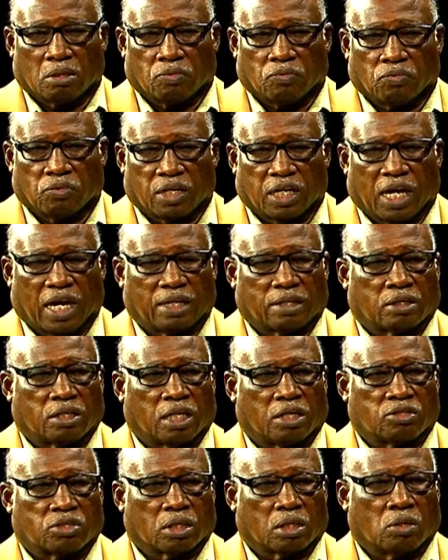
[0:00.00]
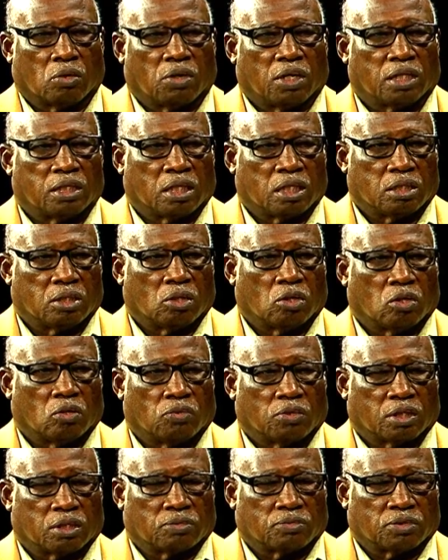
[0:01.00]
We got a chance to go in the door
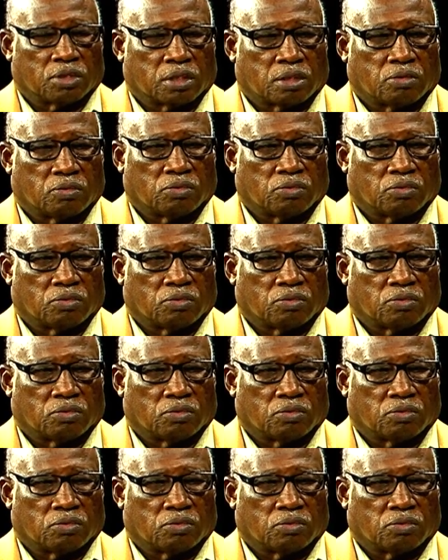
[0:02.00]
with